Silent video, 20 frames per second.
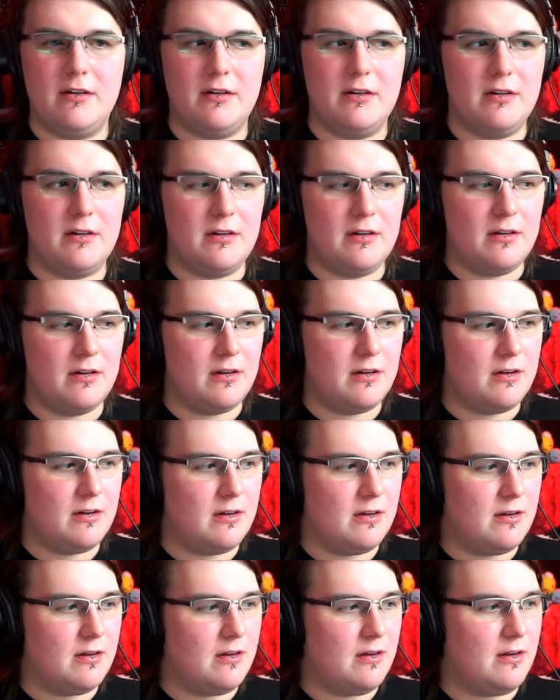
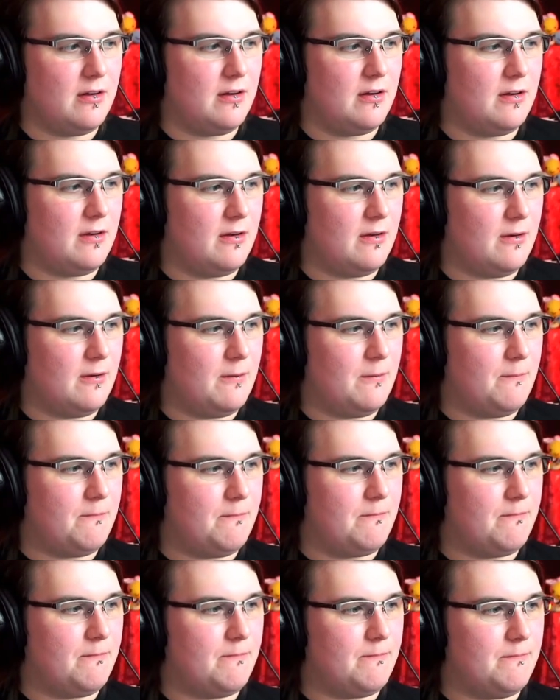
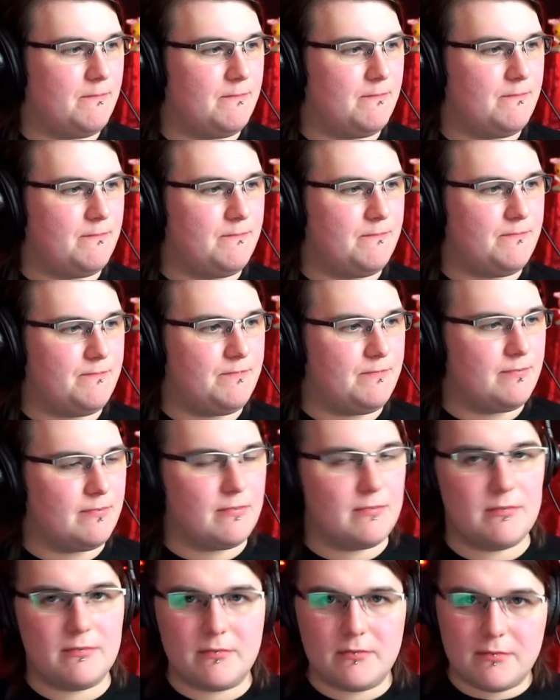
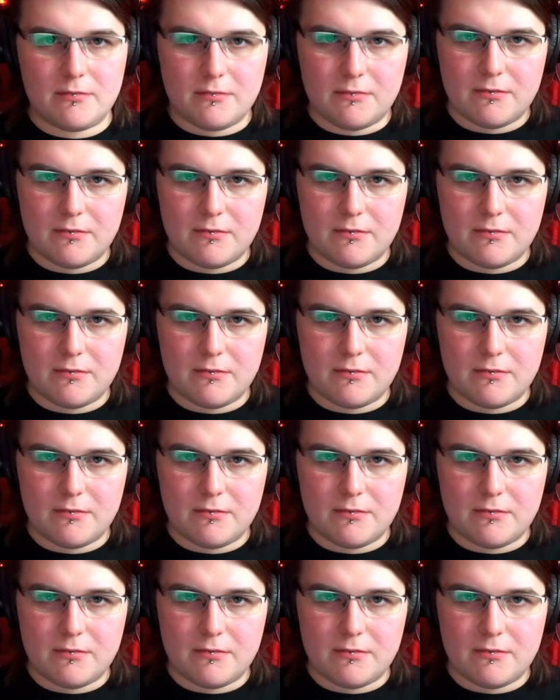No one is speaking in this clip.